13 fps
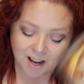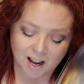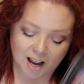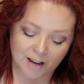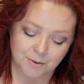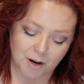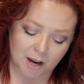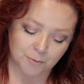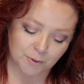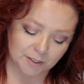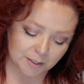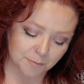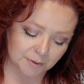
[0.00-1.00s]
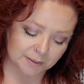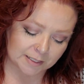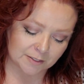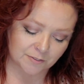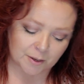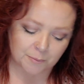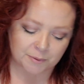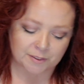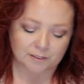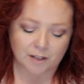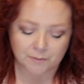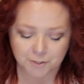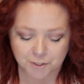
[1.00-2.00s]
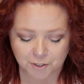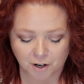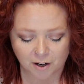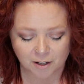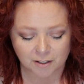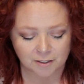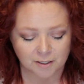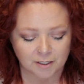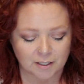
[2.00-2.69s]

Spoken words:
I really believe that with the Lovers card,